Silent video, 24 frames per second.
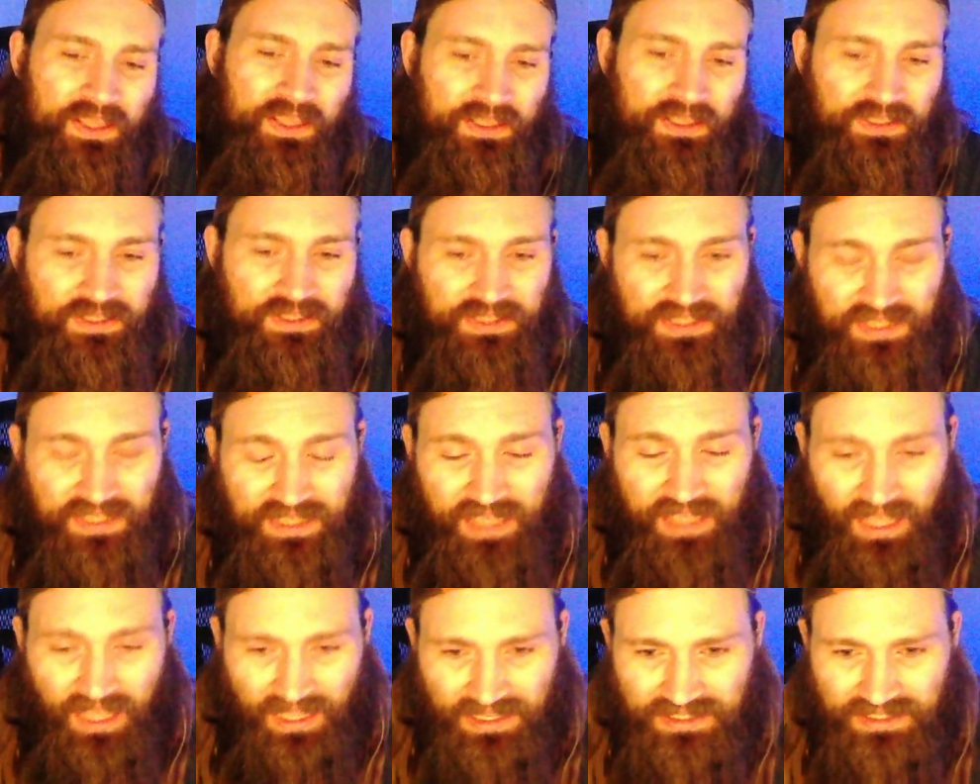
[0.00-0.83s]
He
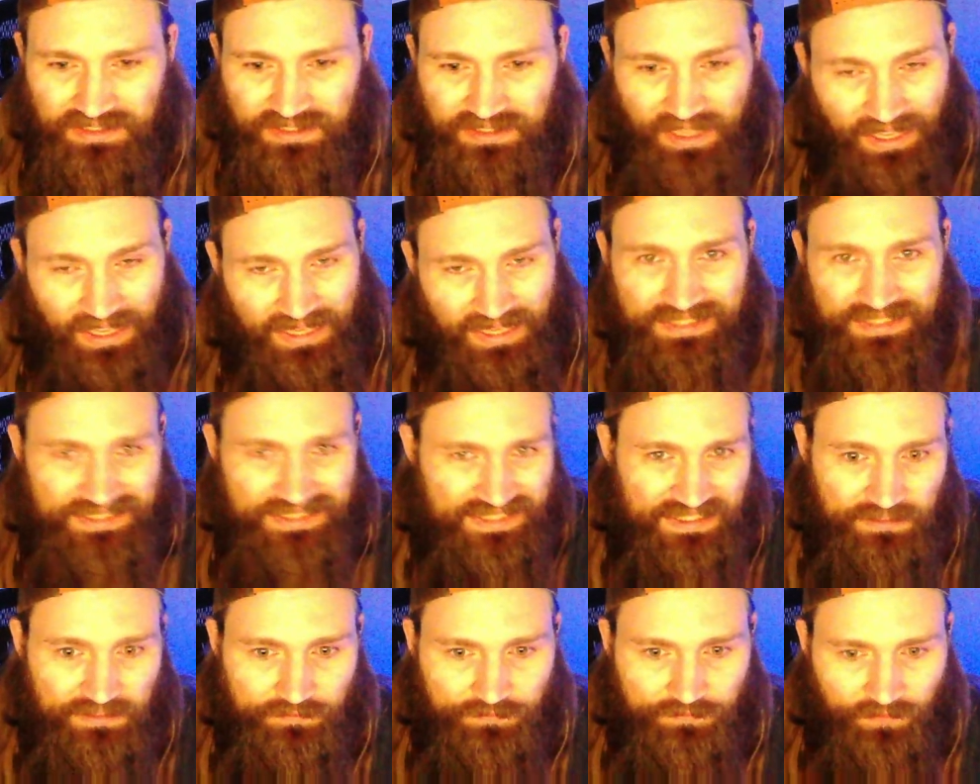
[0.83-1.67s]
has
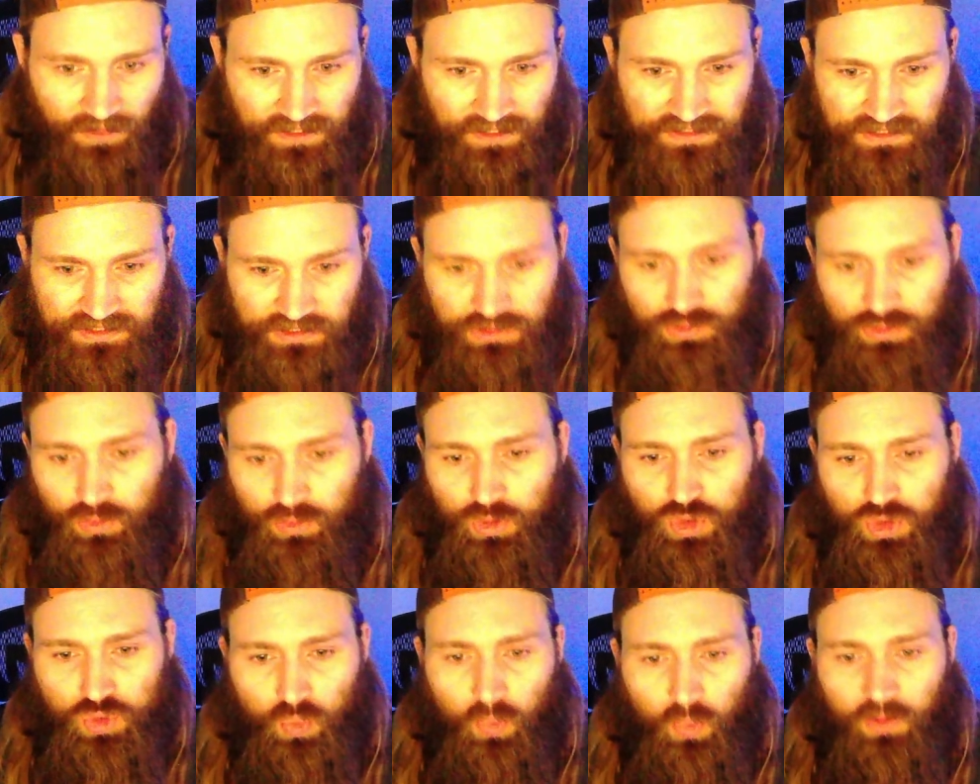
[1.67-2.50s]
18 fights and he's only
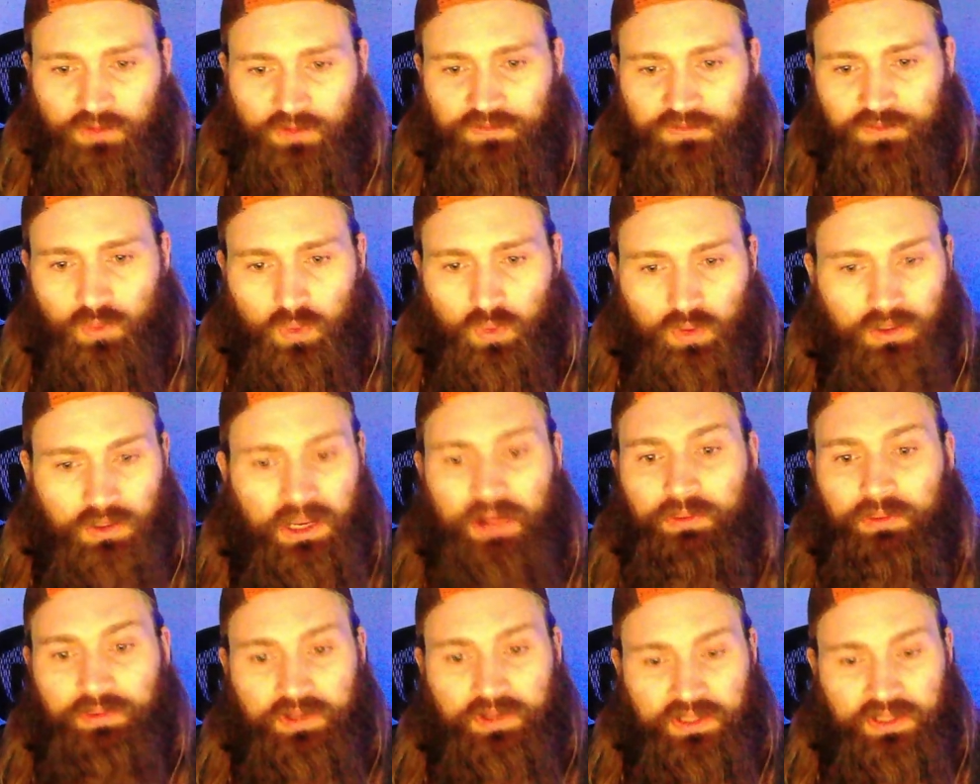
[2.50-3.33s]
24.
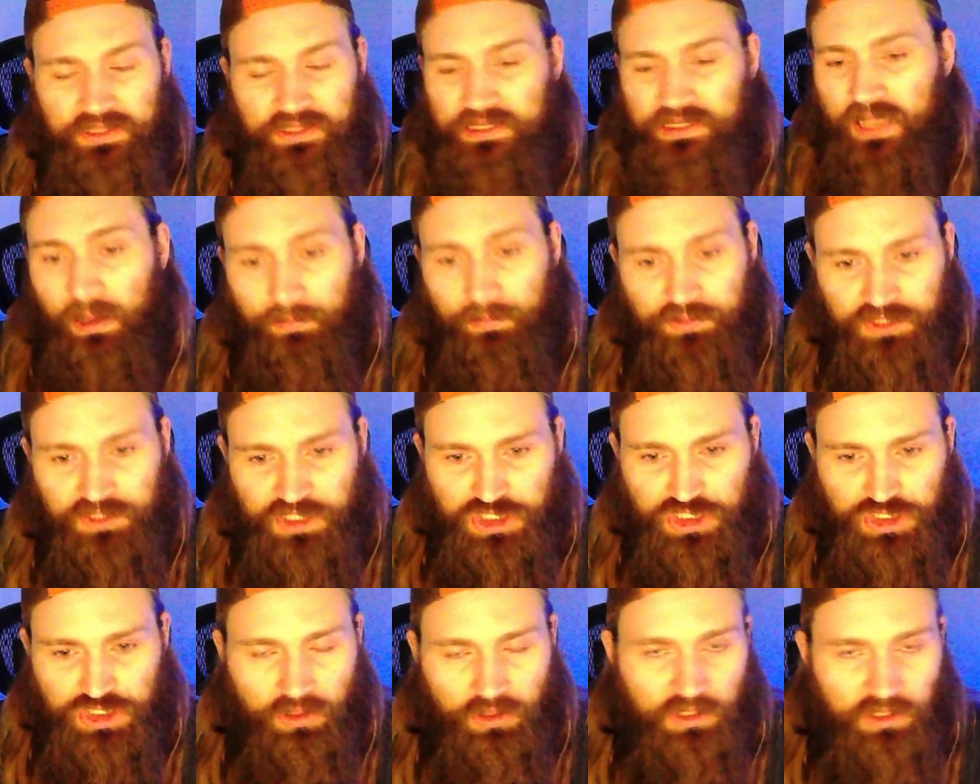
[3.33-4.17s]
Now, the
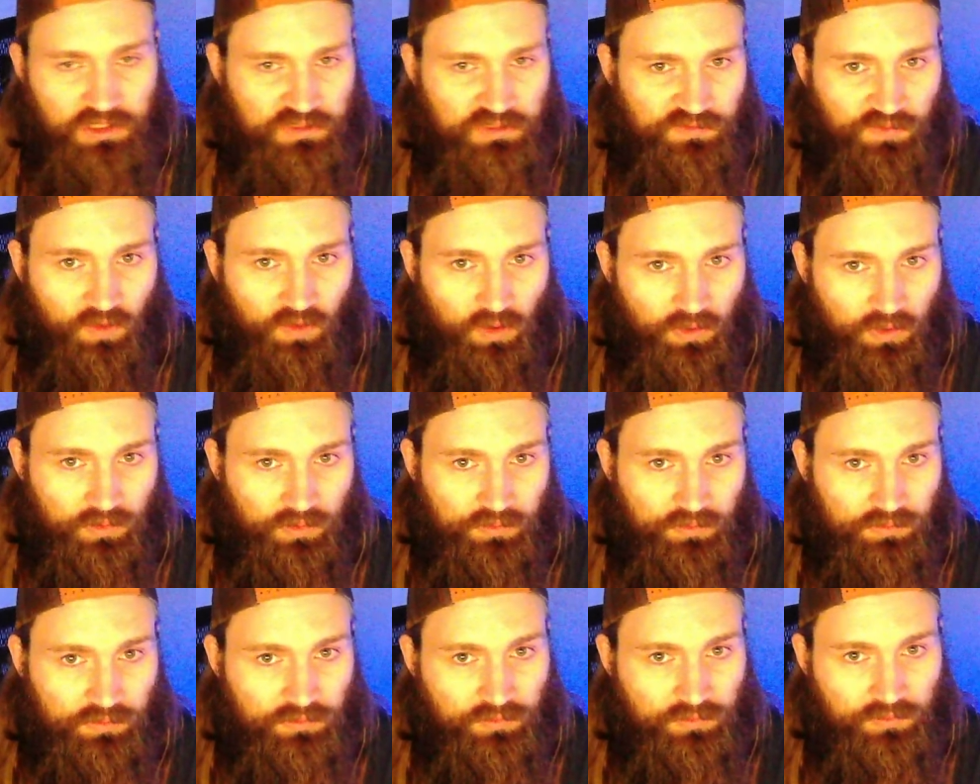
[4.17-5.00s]
competition that he's fought
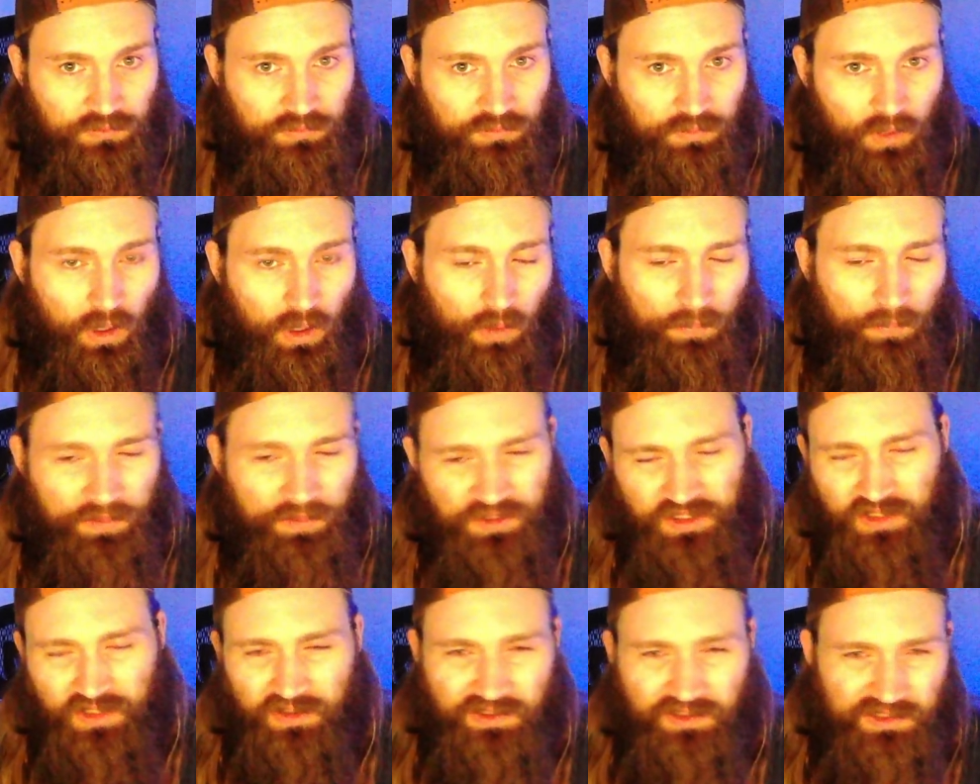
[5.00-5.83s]
up
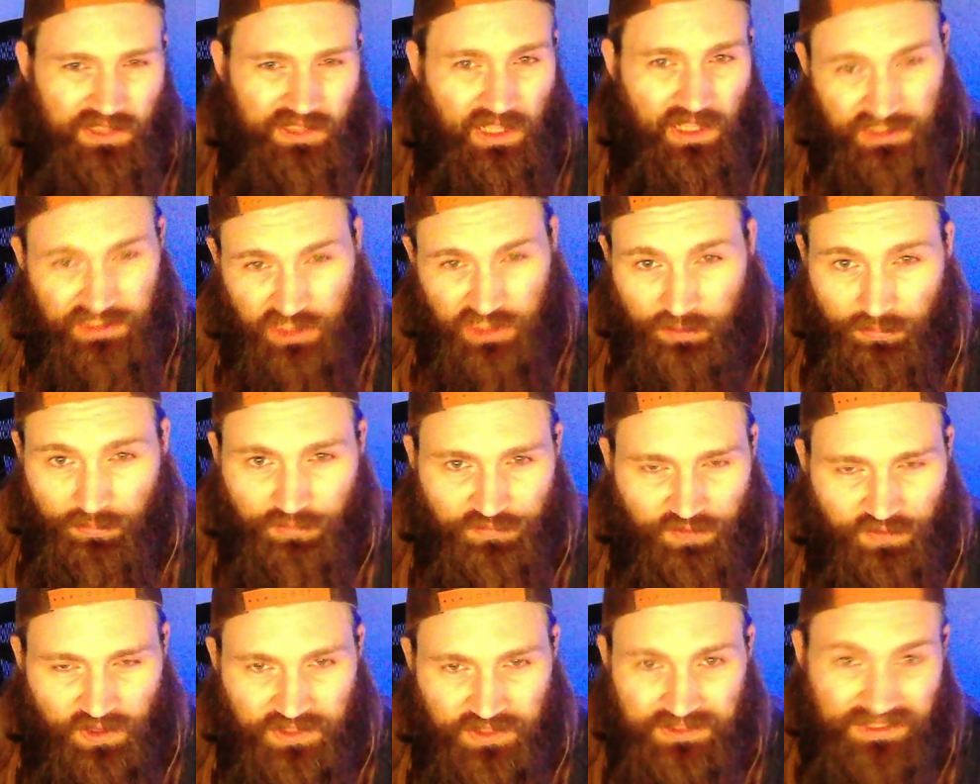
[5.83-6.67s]
until his last couple
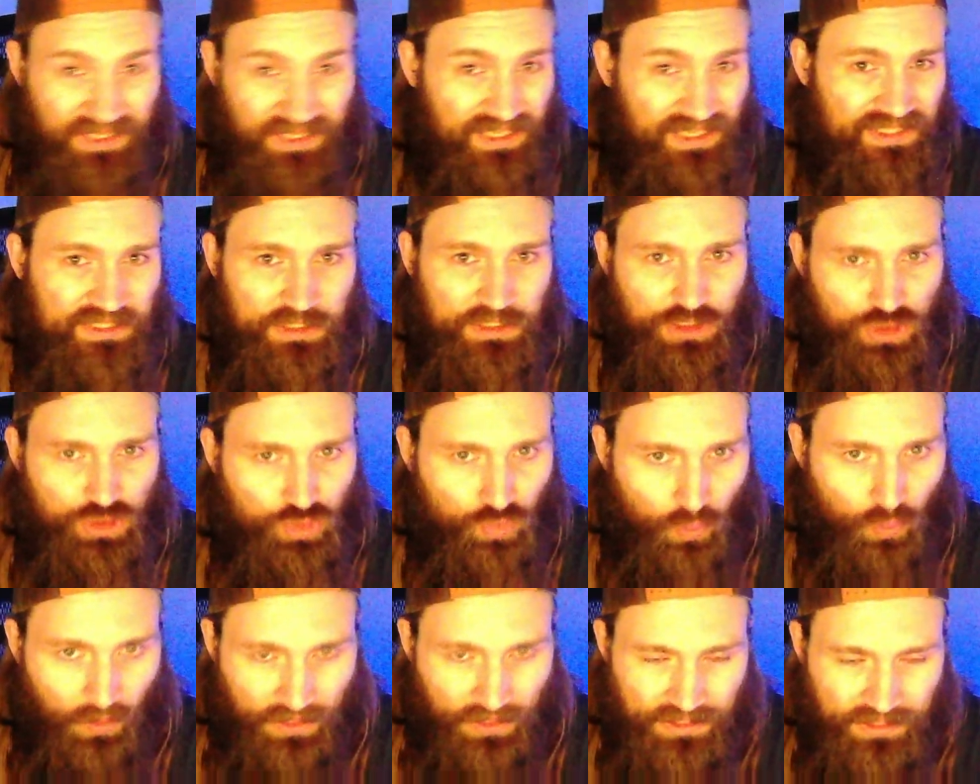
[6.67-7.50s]
fights isn't
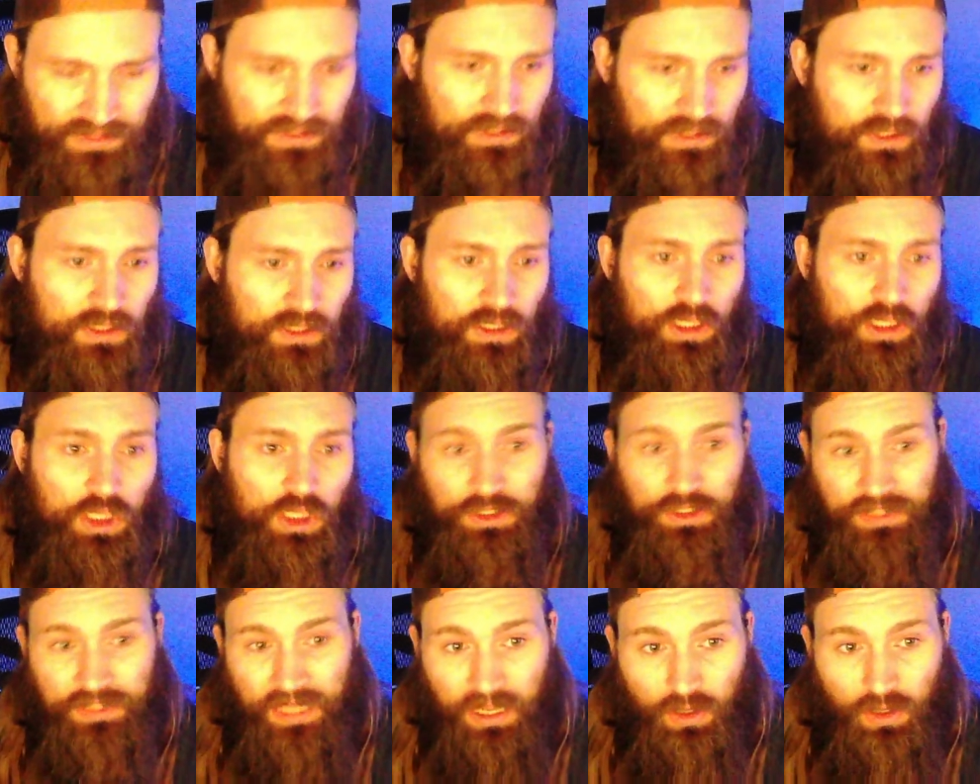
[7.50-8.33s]
great.
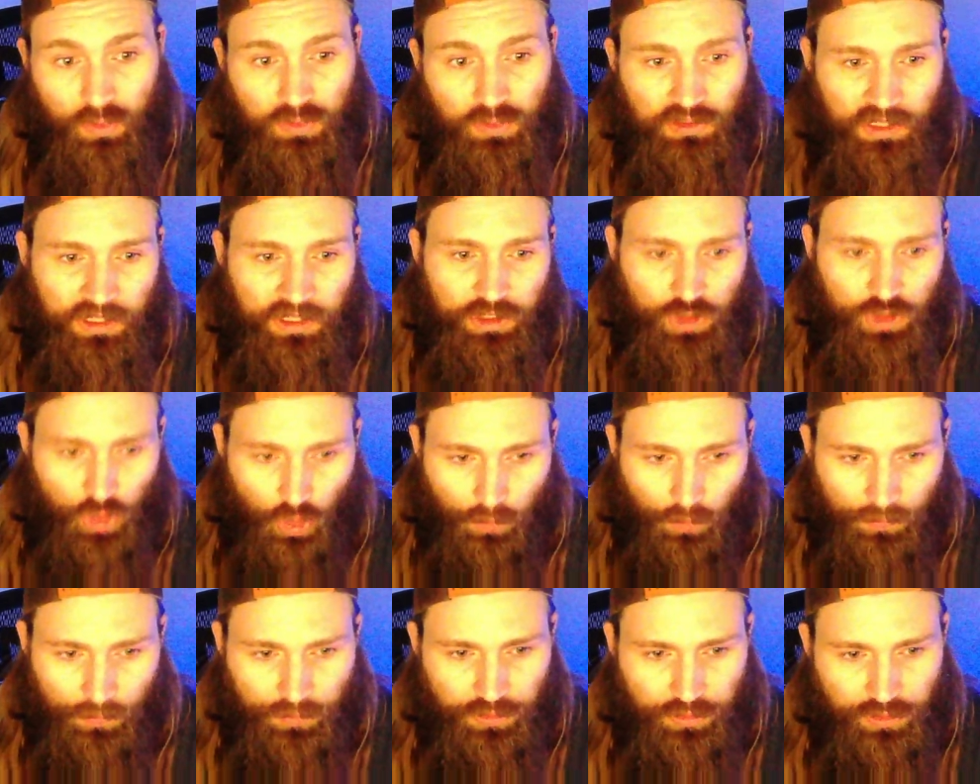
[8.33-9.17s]
Now, Clayton
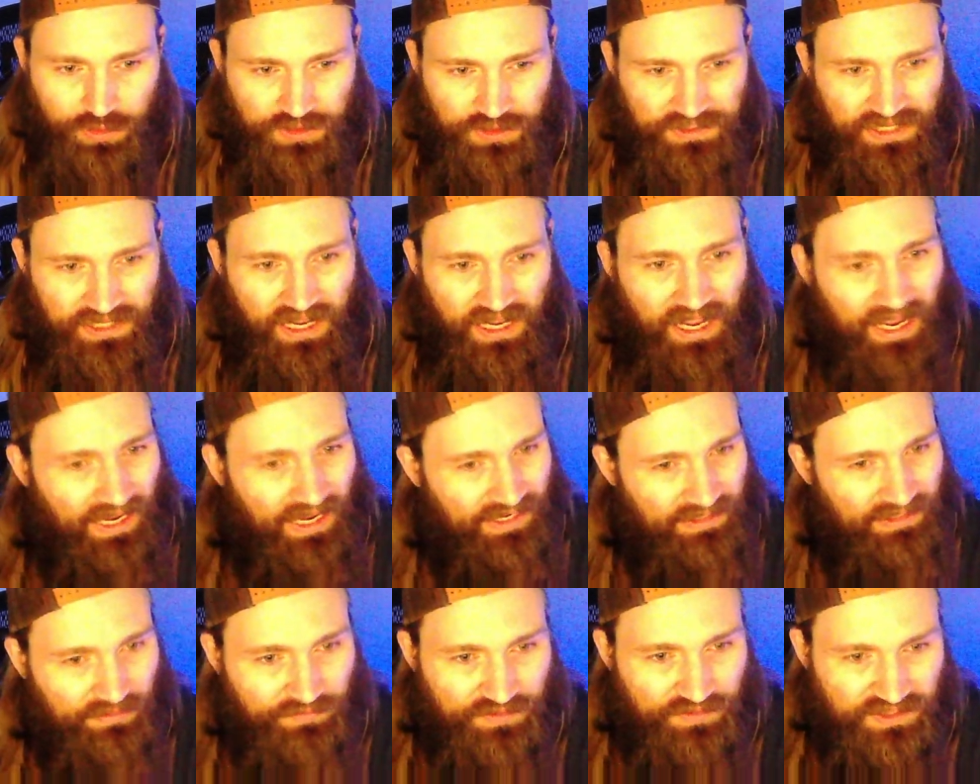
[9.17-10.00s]
Carpenter is kind
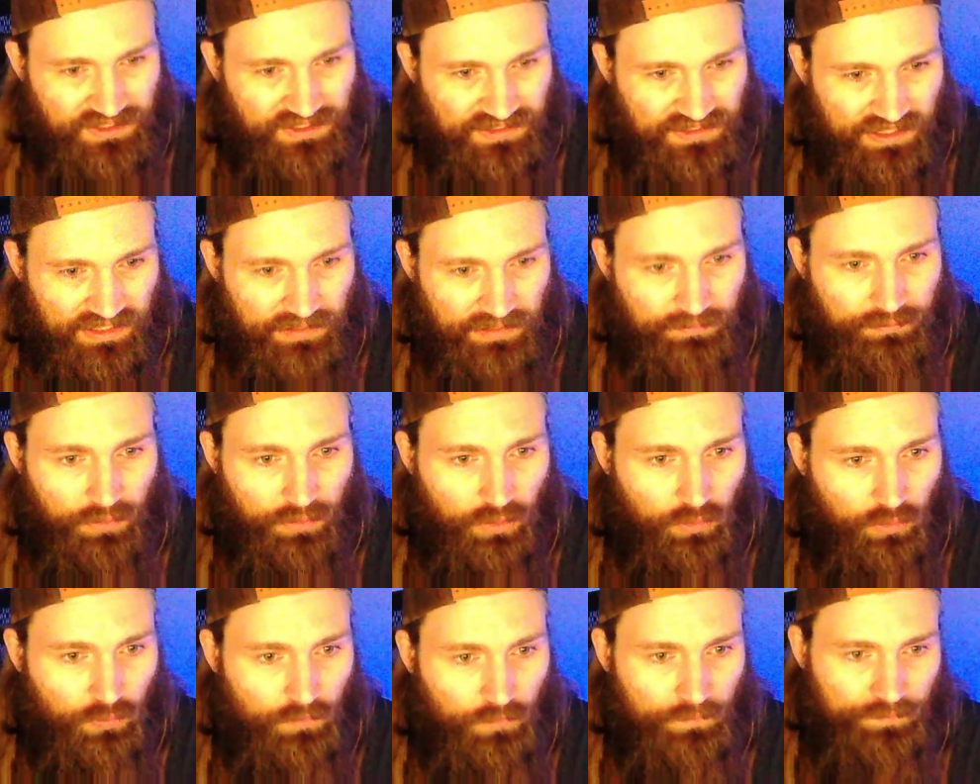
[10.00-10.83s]
of in the same boat